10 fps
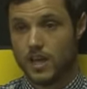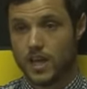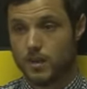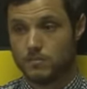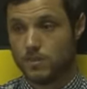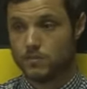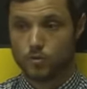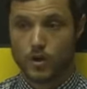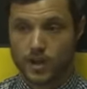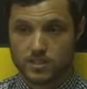to
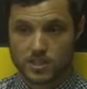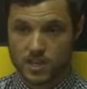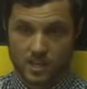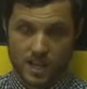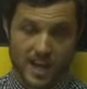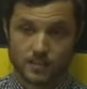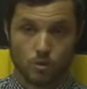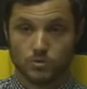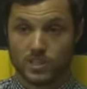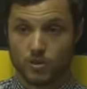throw at us that they hadn't
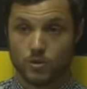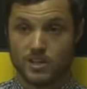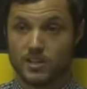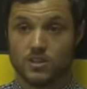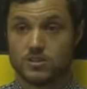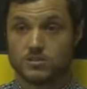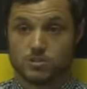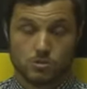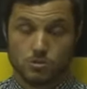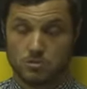already done,
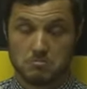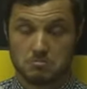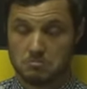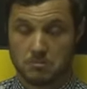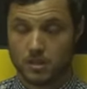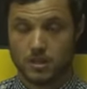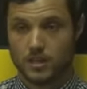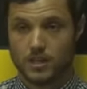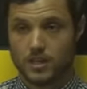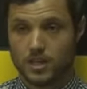so
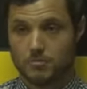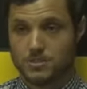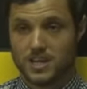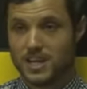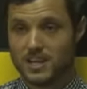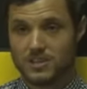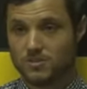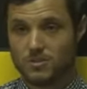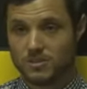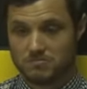it was great, you
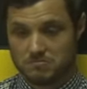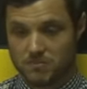know.